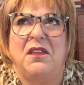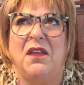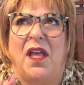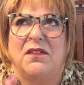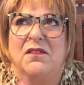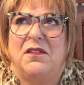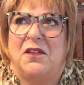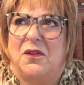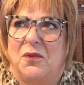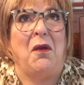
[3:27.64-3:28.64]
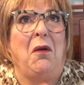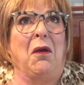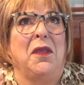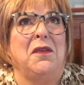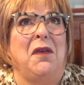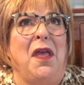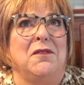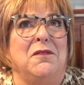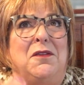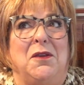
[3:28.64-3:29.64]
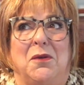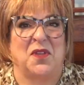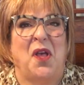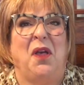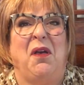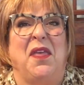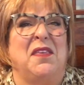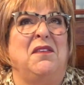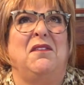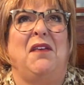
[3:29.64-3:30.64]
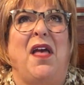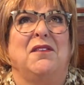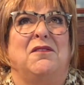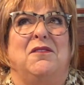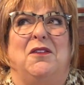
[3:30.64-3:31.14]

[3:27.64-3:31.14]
gotten you. I gotten you. I gotten